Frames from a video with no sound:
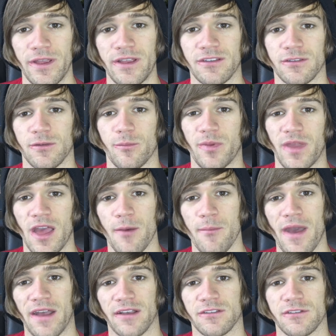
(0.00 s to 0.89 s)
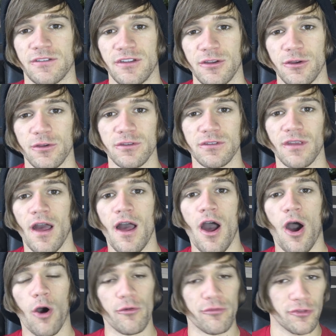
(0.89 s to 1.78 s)
week's BMX news.
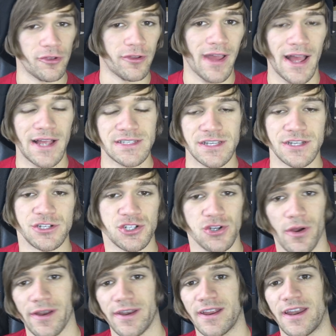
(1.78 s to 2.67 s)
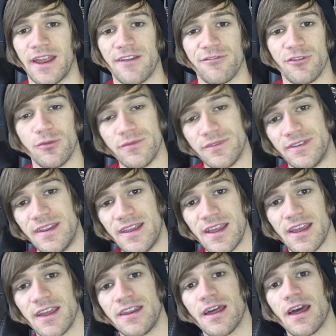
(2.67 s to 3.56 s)
Hopefully, you guys enjoyed it. If you
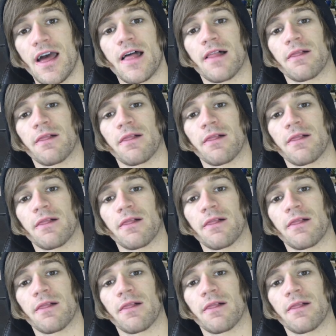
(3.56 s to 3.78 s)
did,